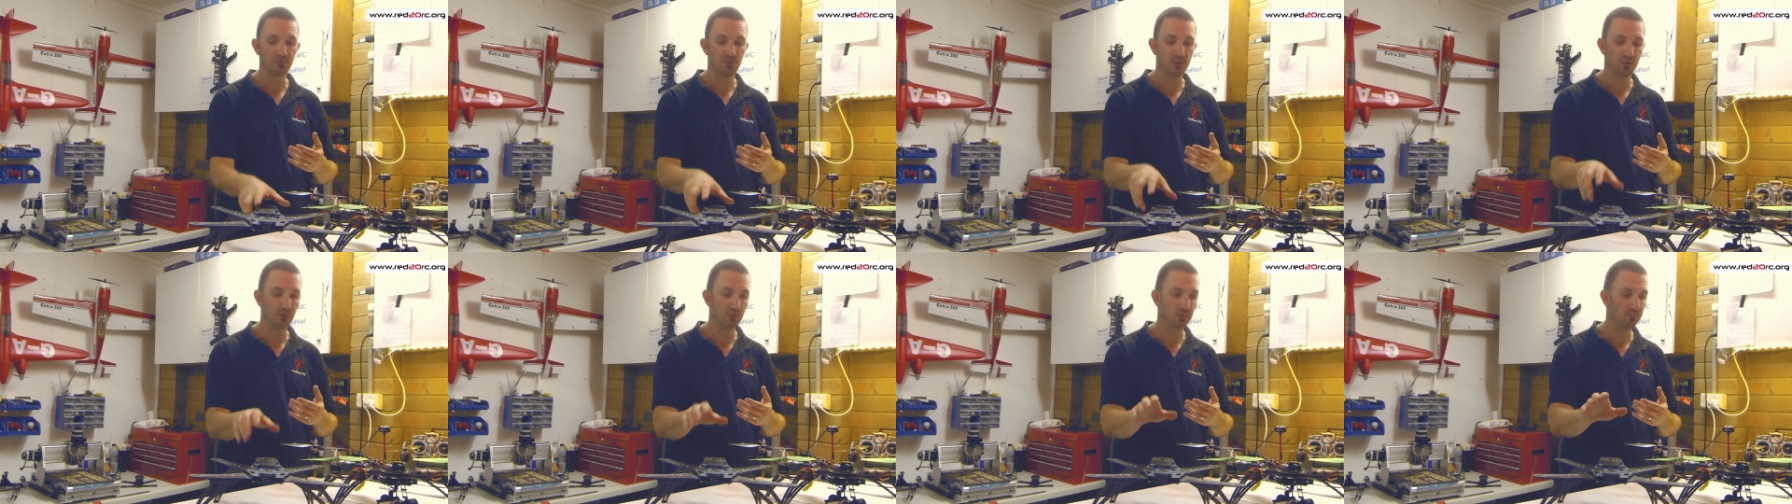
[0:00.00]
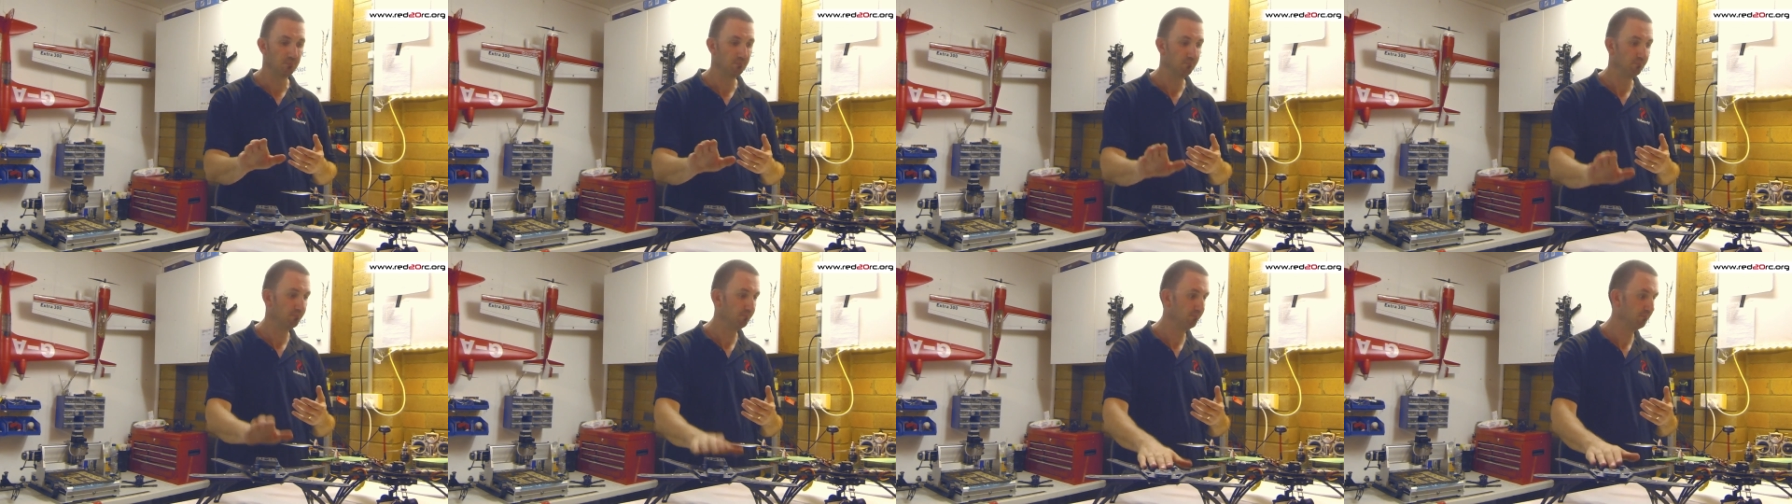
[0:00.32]

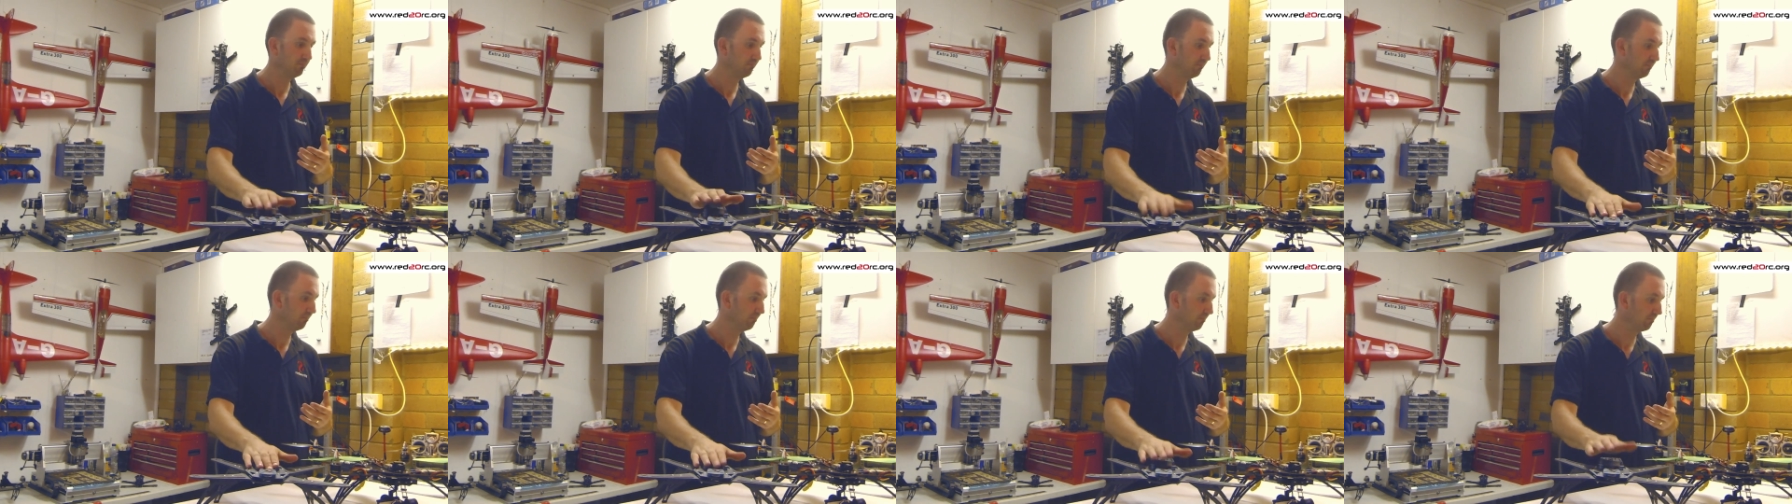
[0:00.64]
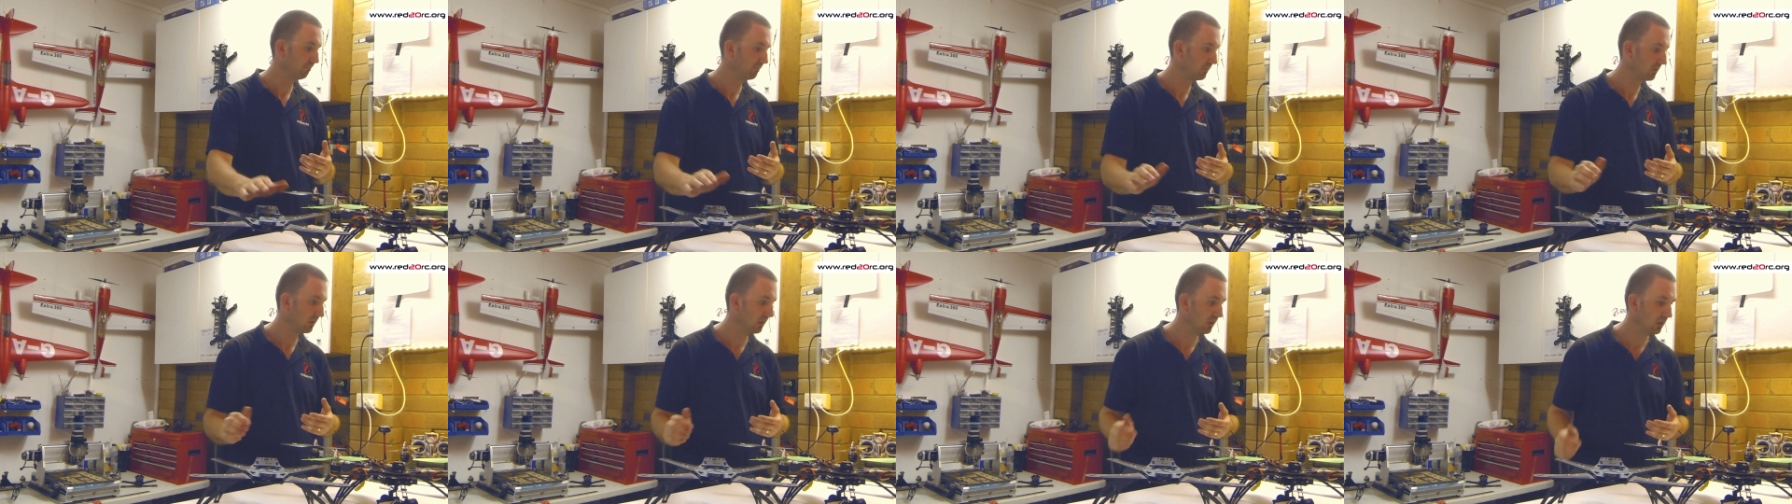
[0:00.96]
Phantom.
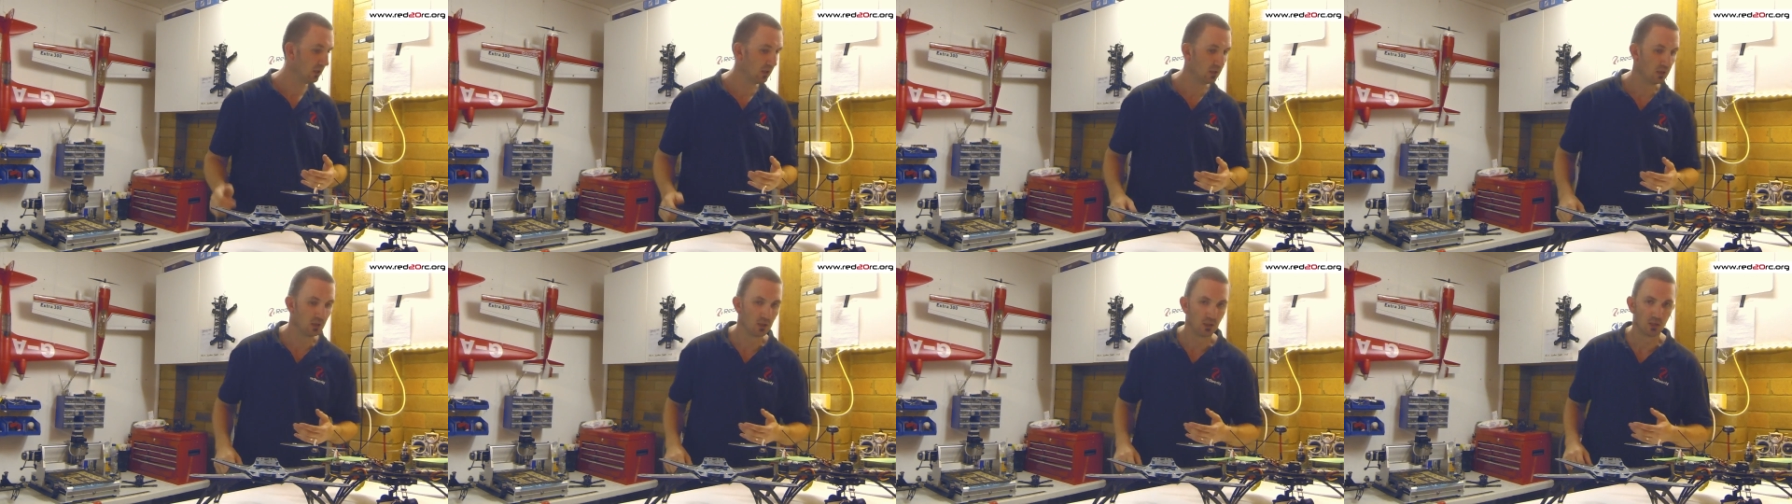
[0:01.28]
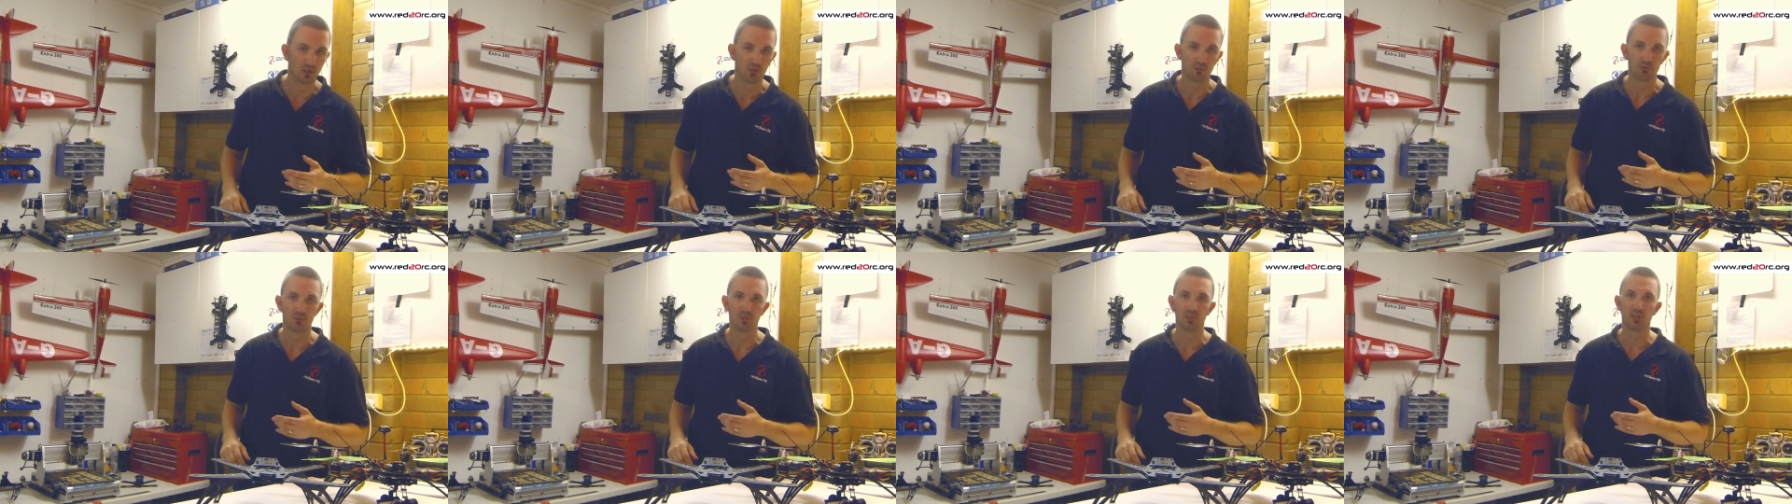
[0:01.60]

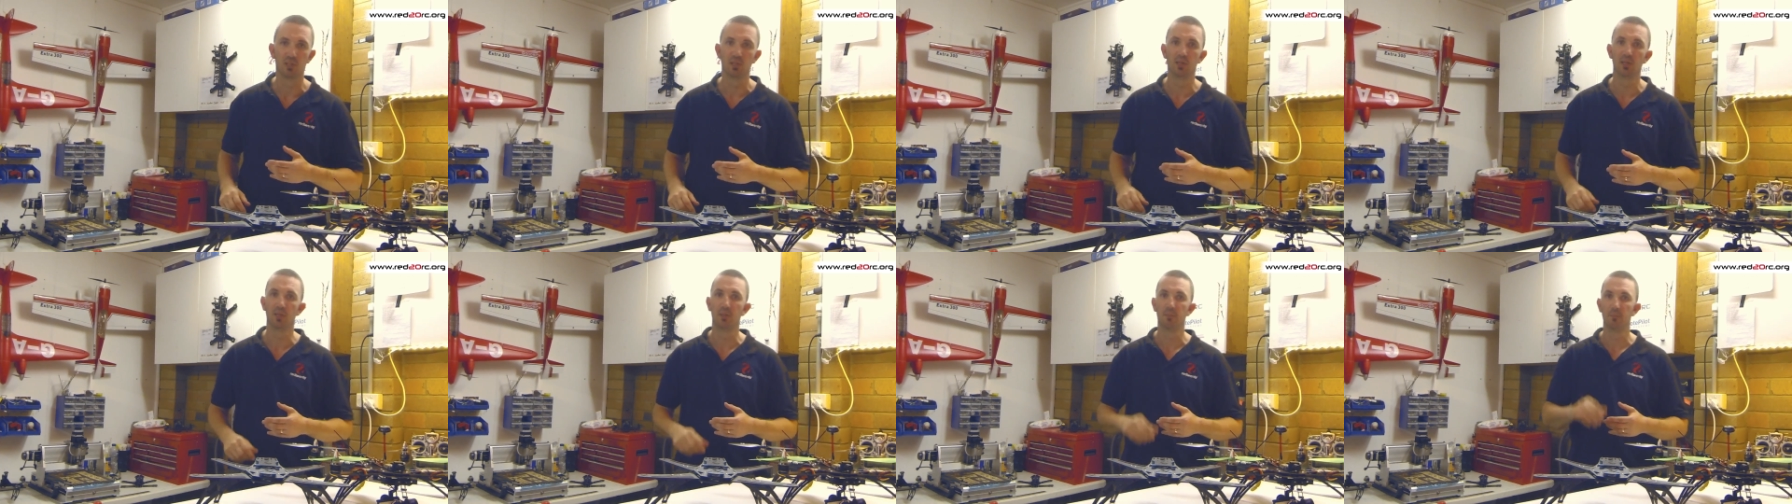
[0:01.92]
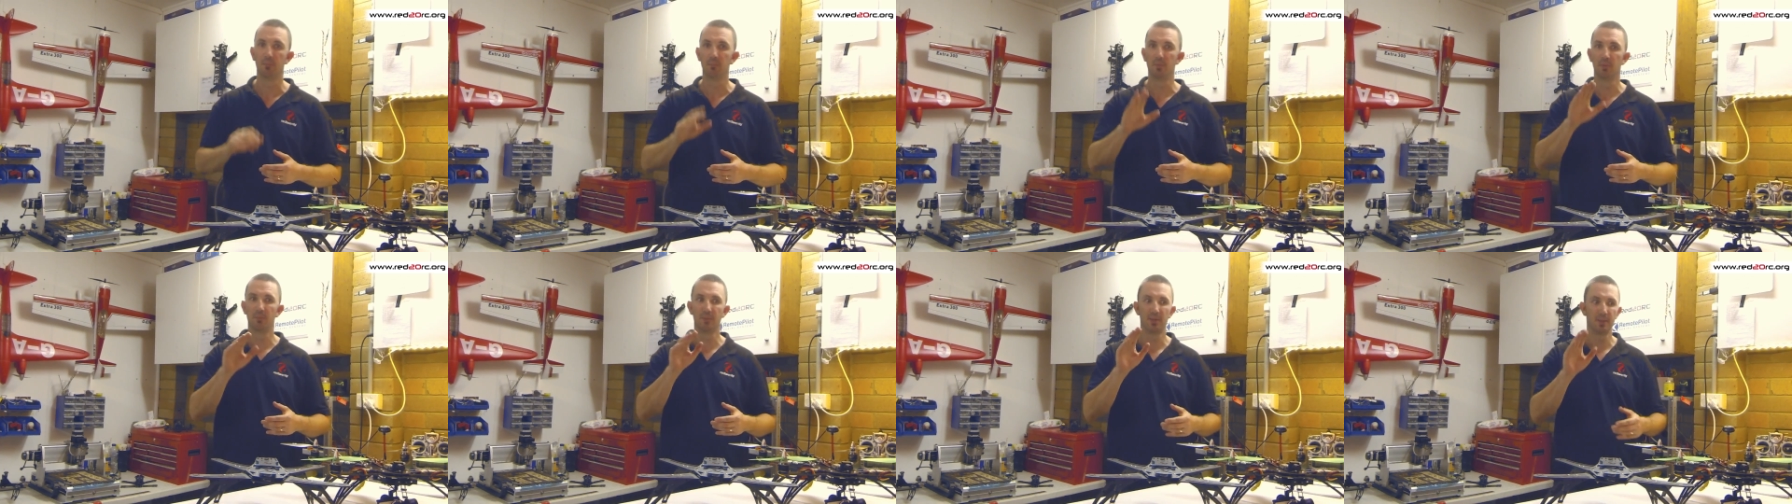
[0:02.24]
I'll see you later.
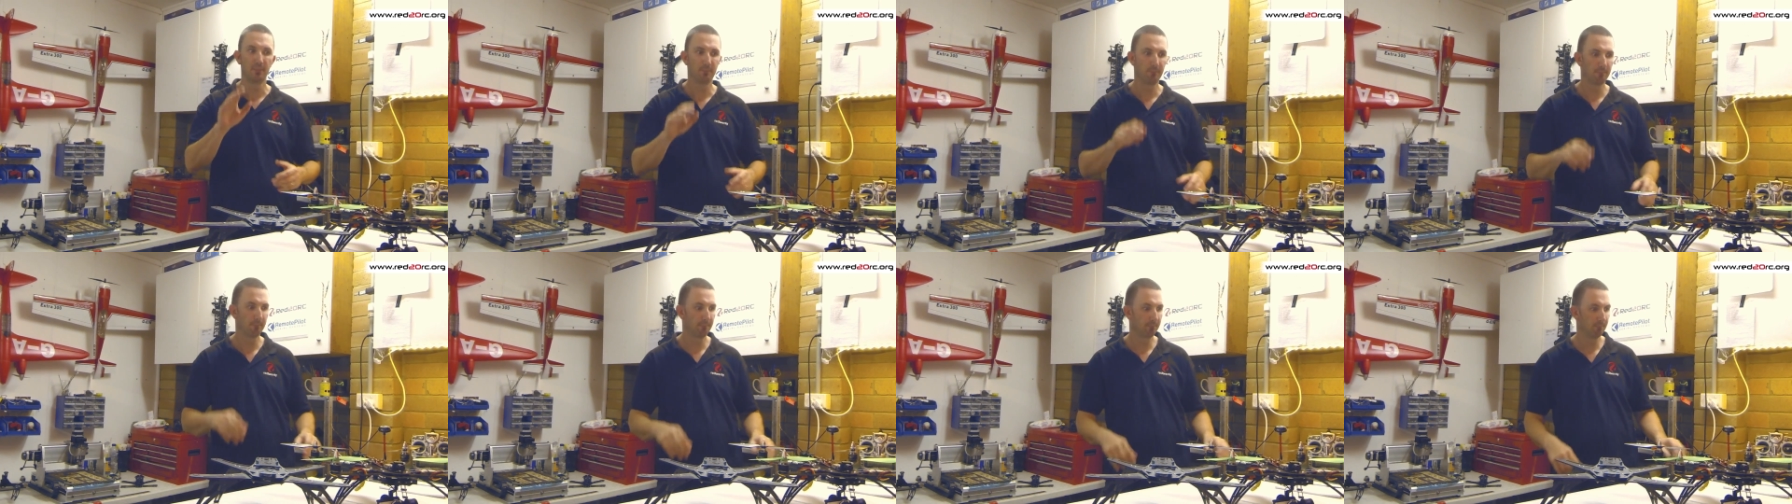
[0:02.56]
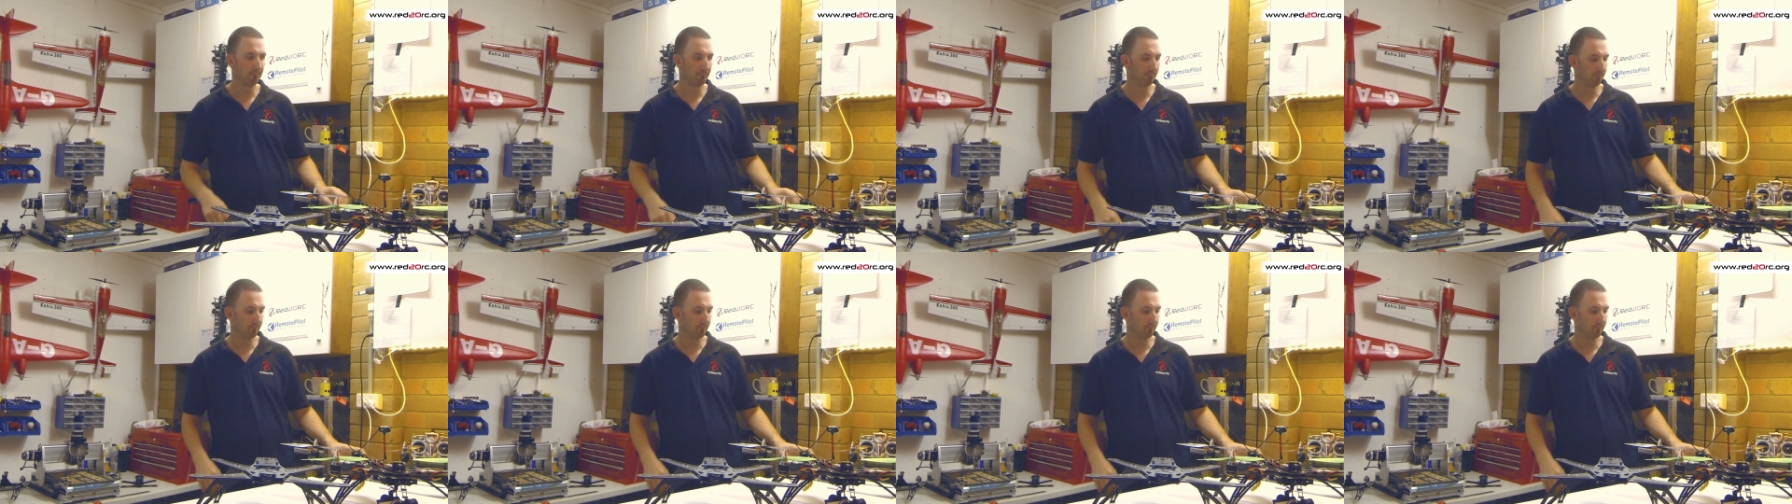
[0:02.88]
Bye-bye.